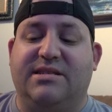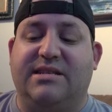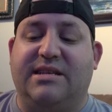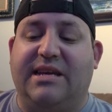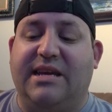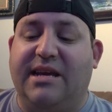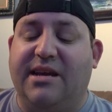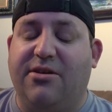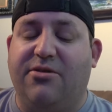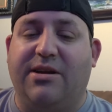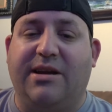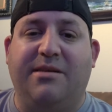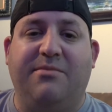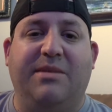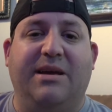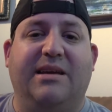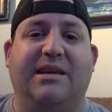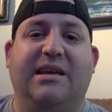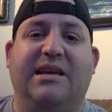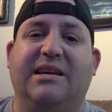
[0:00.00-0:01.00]
Hearing
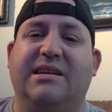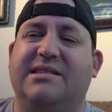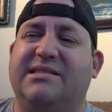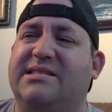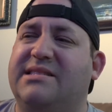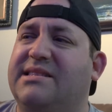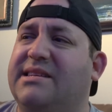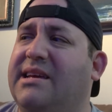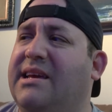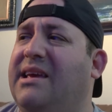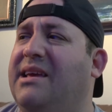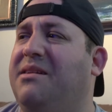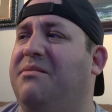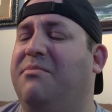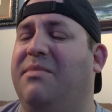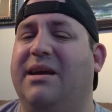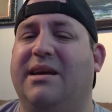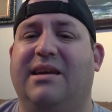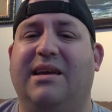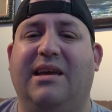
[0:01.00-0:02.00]
Mickey, seeing
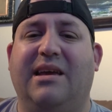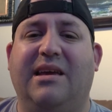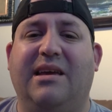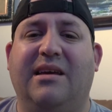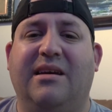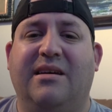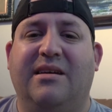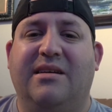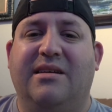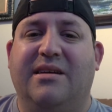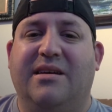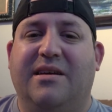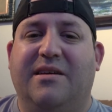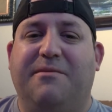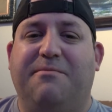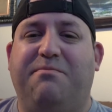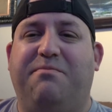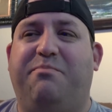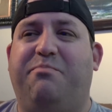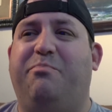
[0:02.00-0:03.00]
Mickey,
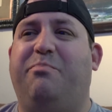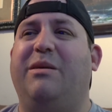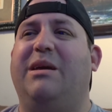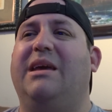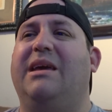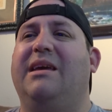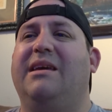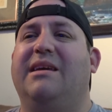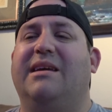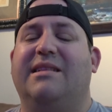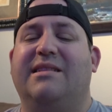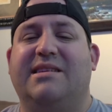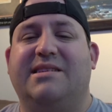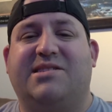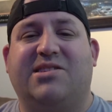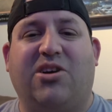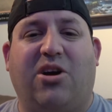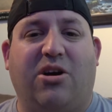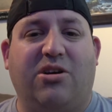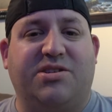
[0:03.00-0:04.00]
being in
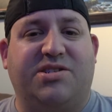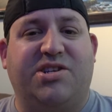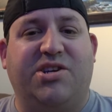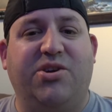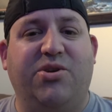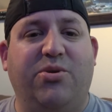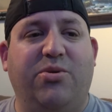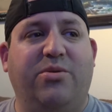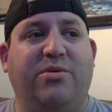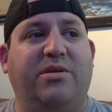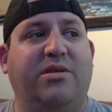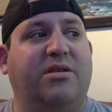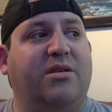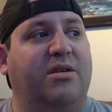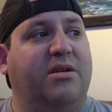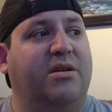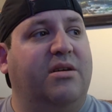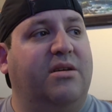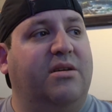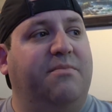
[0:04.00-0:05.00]
this cartoon,
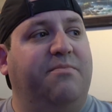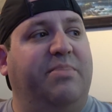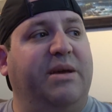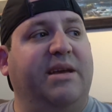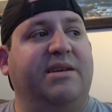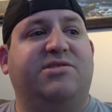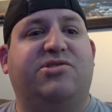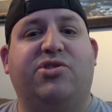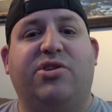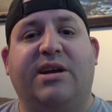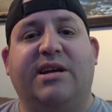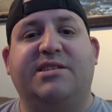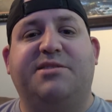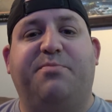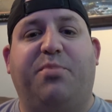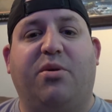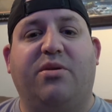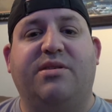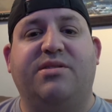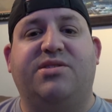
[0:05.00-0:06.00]
being
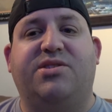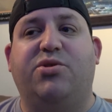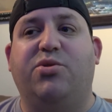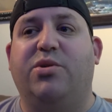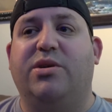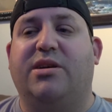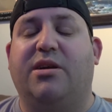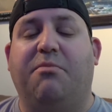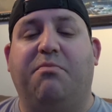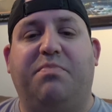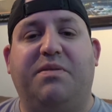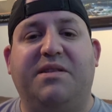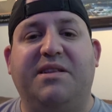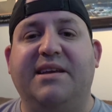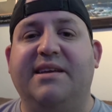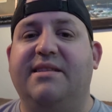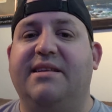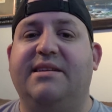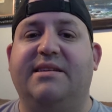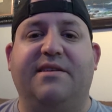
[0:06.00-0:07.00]
transported to a
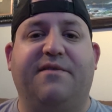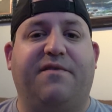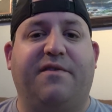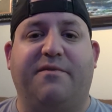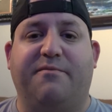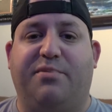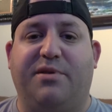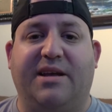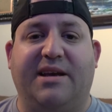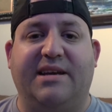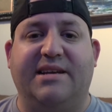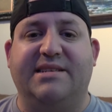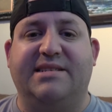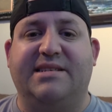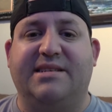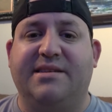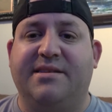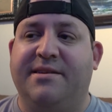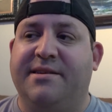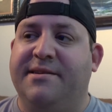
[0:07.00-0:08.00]
completely different
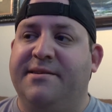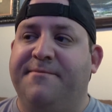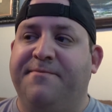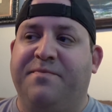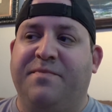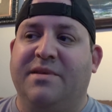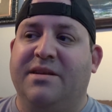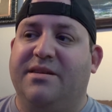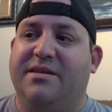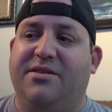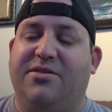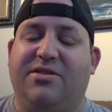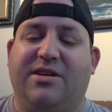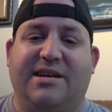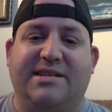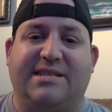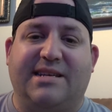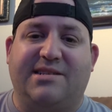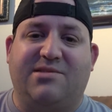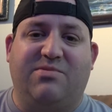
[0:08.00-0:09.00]
place. You
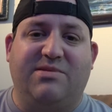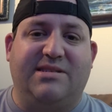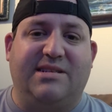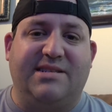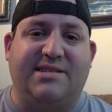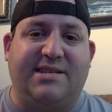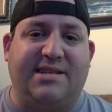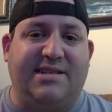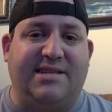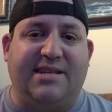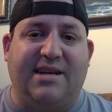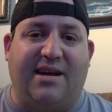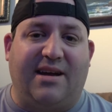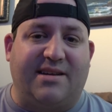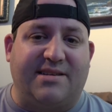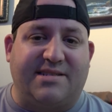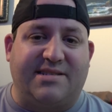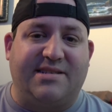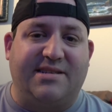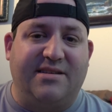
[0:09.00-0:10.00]
guys, that's what Disney
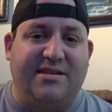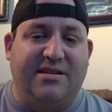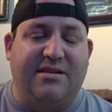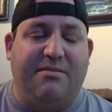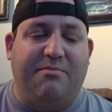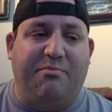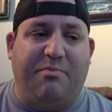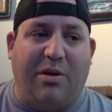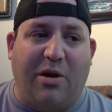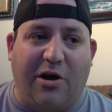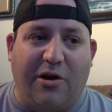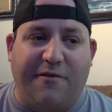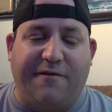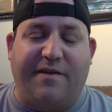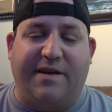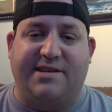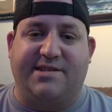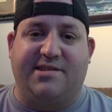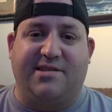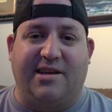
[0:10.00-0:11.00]
does
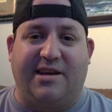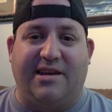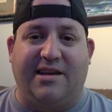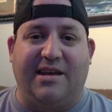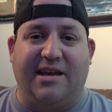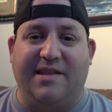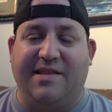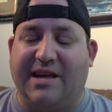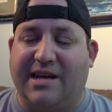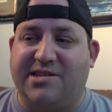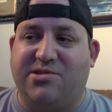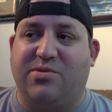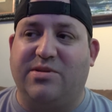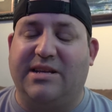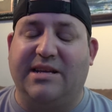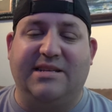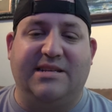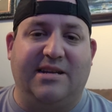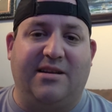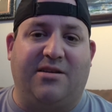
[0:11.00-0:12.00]
perfectly. And that's what
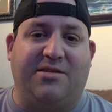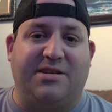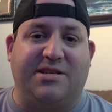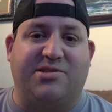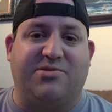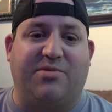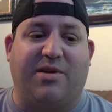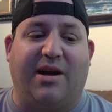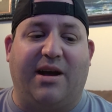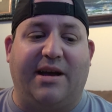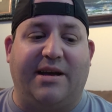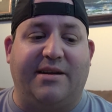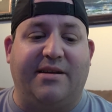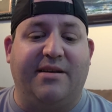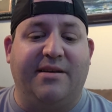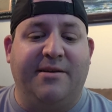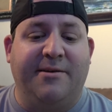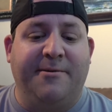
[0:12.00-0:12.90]
they did on this ride.